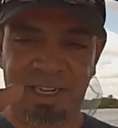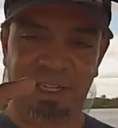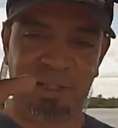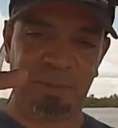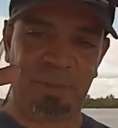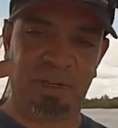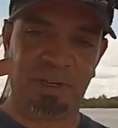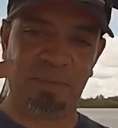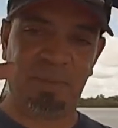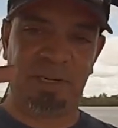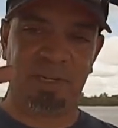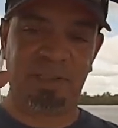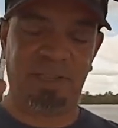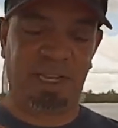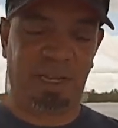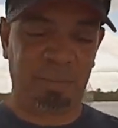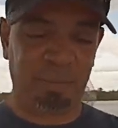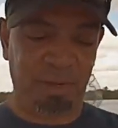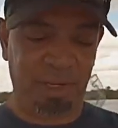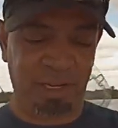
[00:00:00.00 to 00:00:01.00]
guy is probably
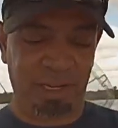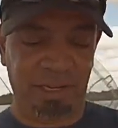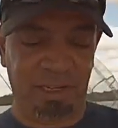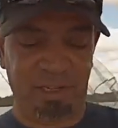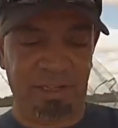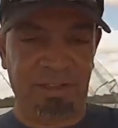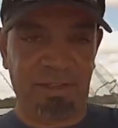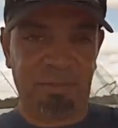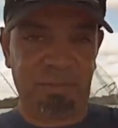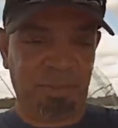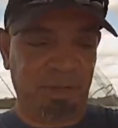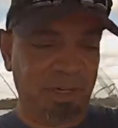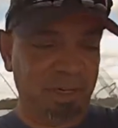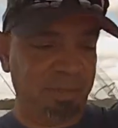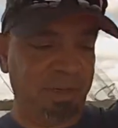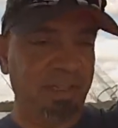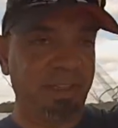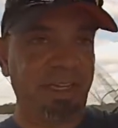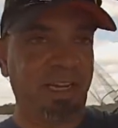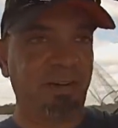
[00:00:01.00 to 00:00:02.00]
about that big and
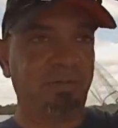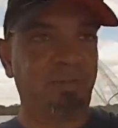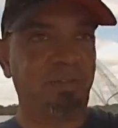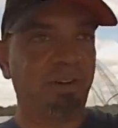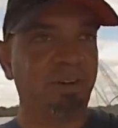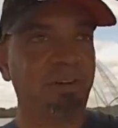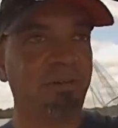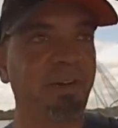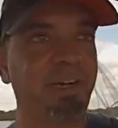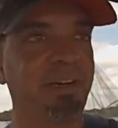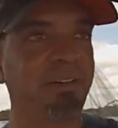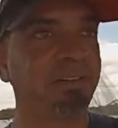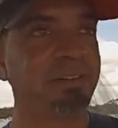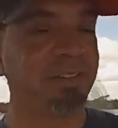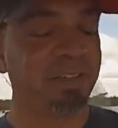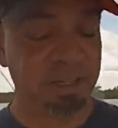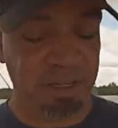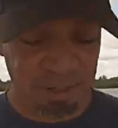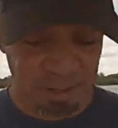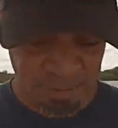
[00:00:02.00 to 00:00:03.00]
probably about that far
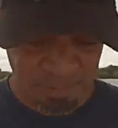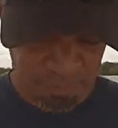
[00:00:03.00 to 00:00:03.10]
around.